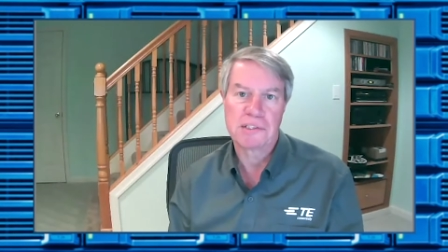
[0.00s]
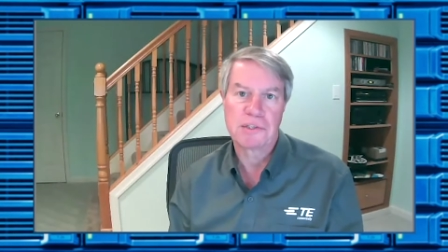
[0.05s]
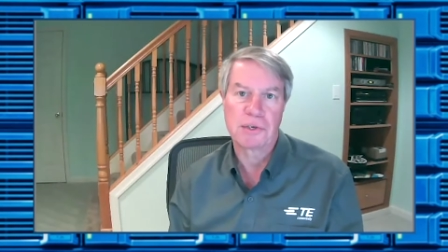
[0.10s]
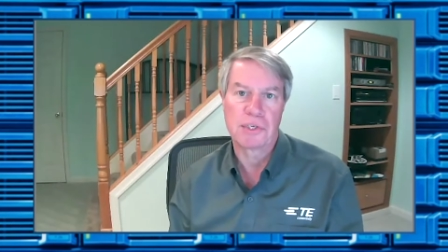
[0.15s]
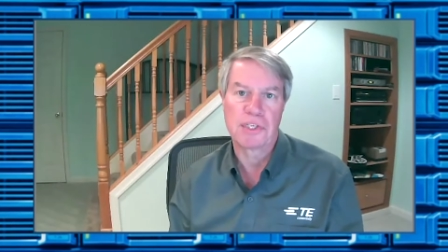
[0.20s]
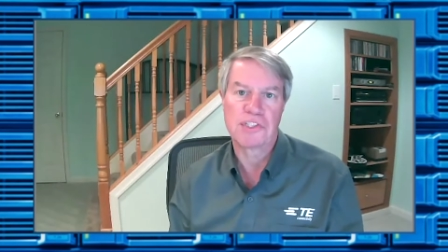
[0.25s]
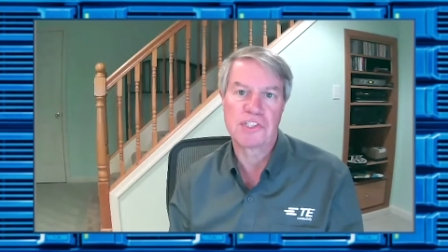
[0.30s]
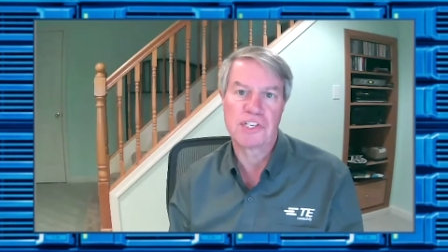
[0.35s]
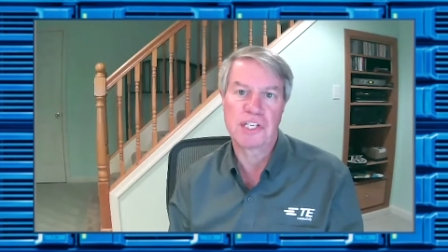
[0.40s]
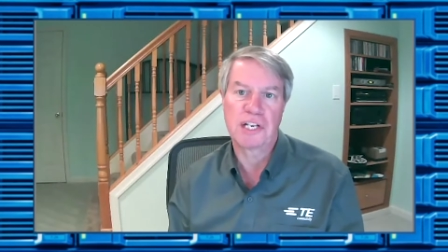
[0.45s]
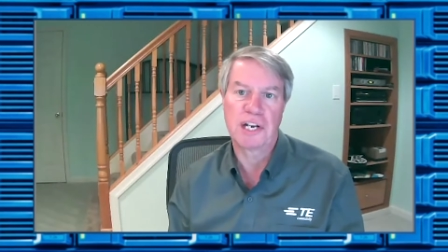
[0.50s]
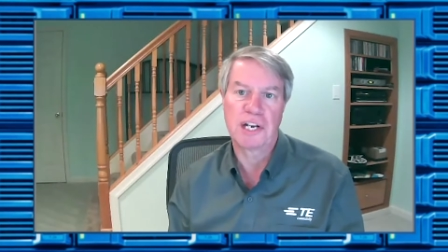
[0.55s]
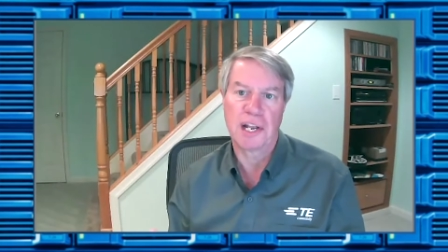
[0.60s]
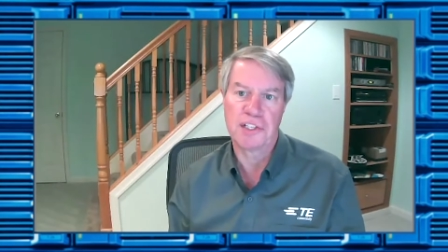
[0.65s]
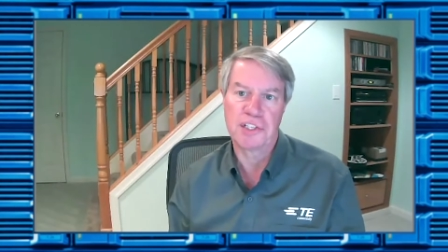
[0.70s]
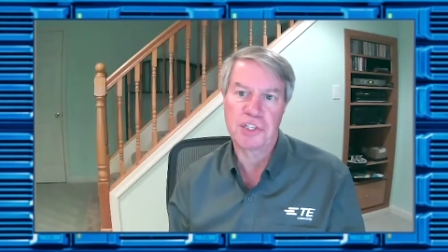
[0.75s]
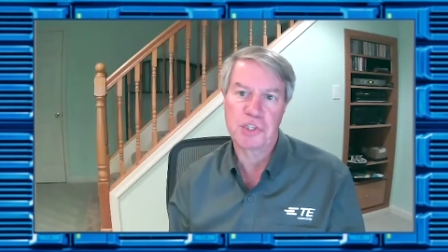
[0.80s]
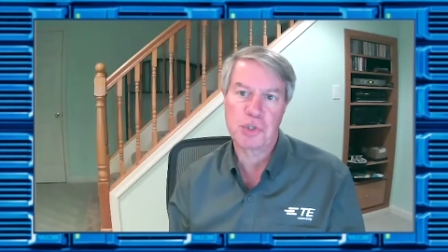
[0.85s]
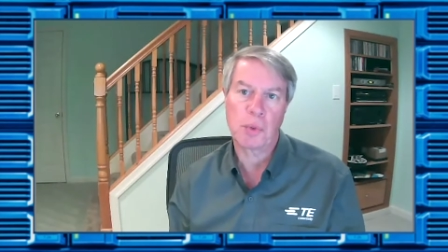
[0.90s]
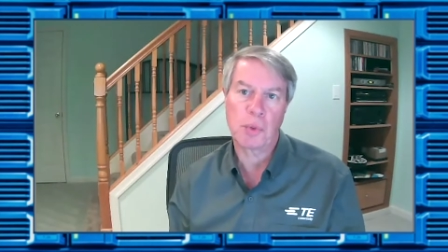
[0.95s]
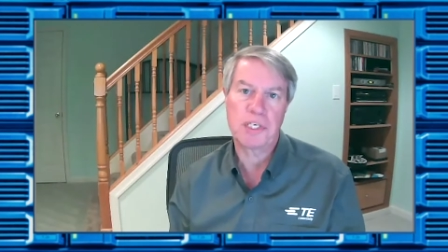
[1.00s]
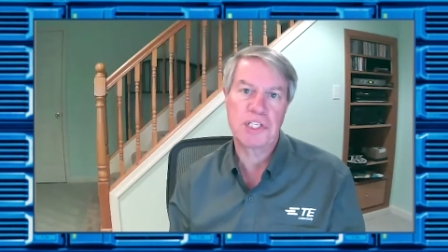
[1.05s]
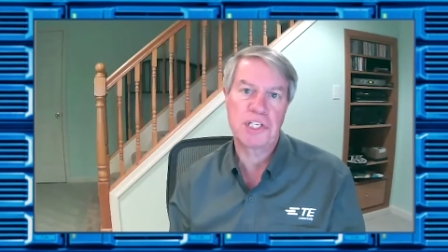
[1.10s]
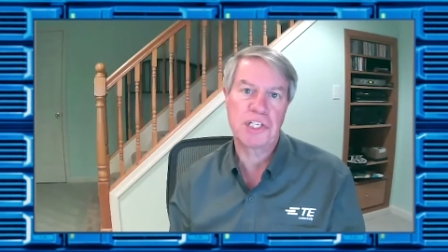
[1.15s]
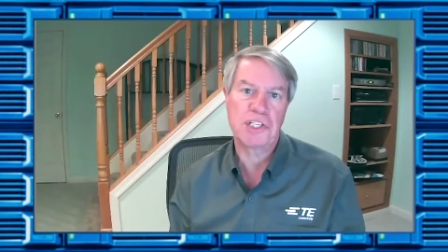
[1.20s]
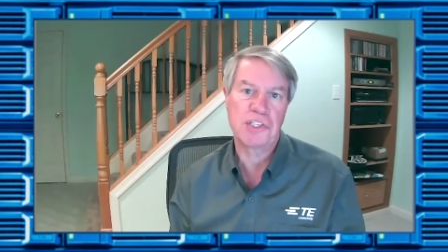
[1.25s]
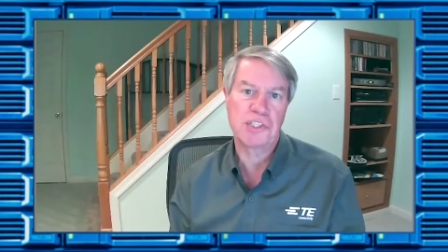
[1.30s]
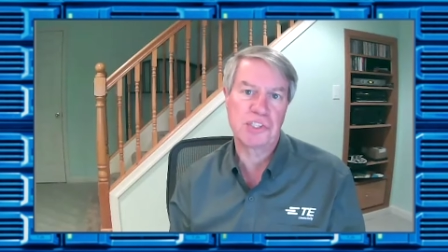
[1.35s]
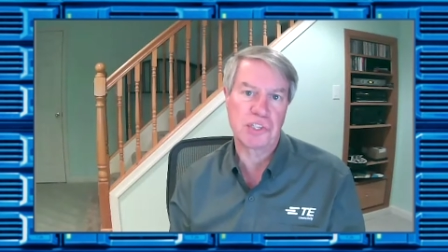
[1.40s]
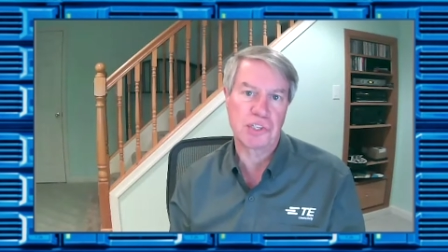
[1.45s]
So you see it on the
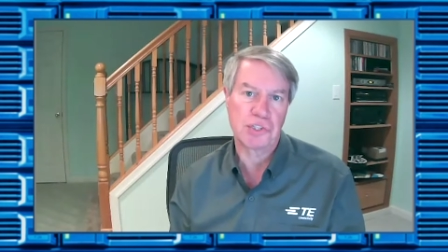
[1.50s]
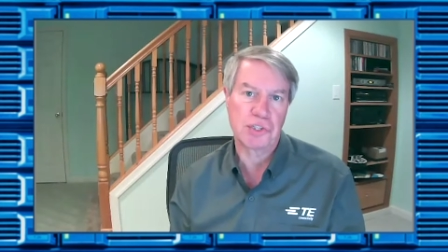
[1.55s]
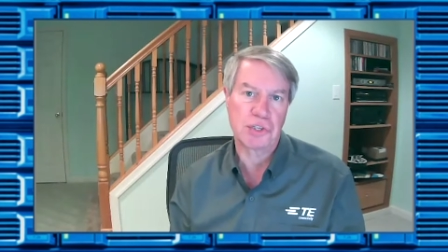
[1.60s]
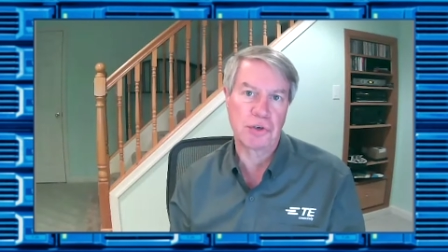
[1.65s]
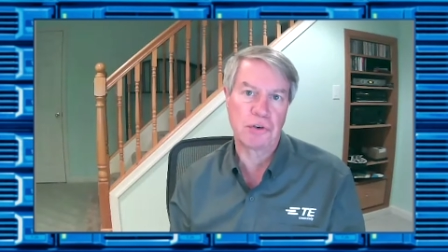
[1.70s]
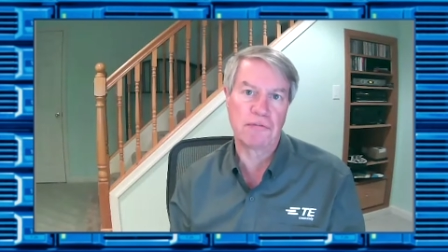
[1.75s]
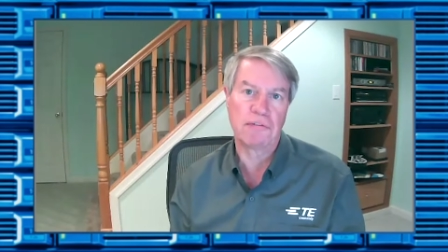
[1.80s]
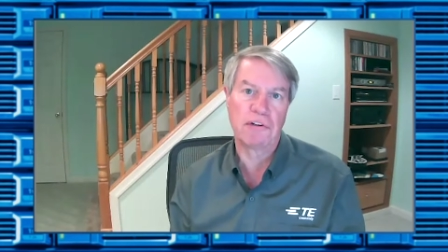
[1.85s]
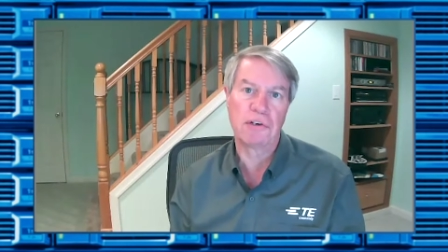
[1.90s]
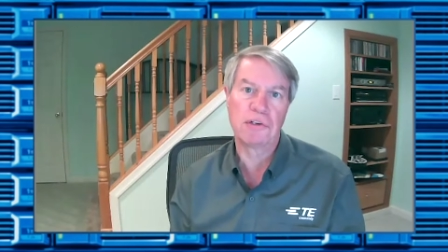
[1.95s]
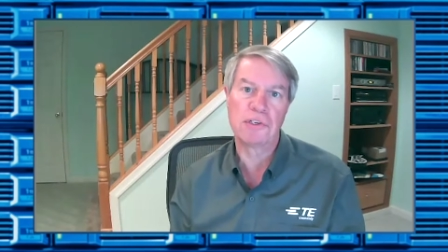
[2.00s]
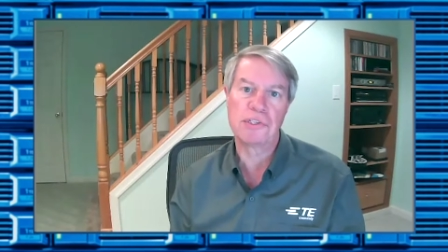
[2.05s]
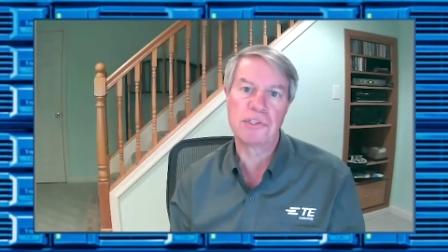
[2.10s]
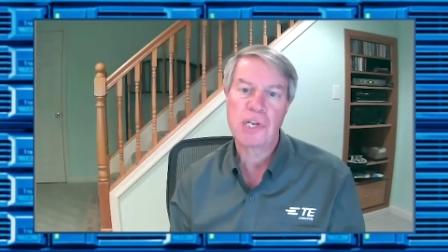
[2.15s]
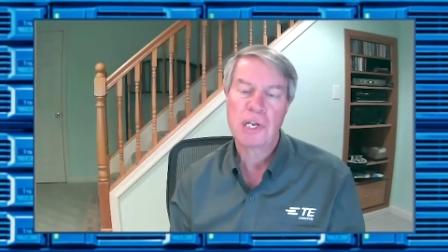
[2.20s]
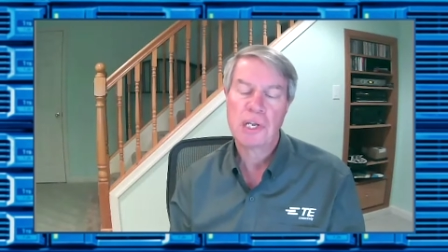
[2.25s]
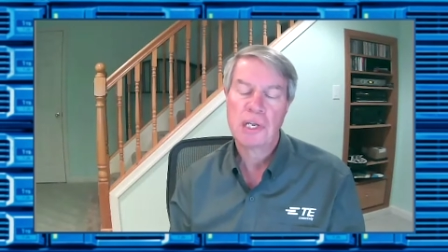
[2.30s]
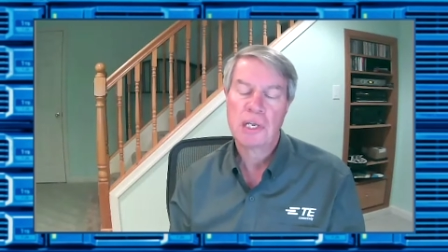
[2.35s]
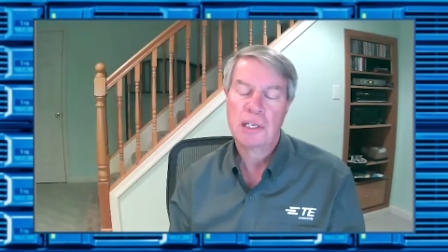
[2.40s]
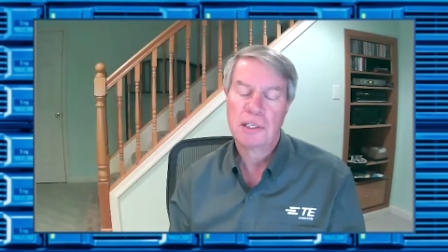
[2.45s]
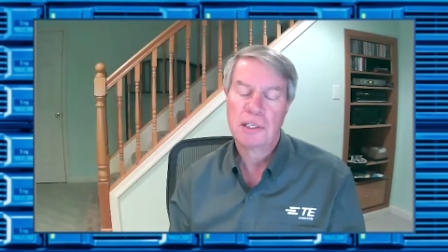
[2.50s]
switches, the servers,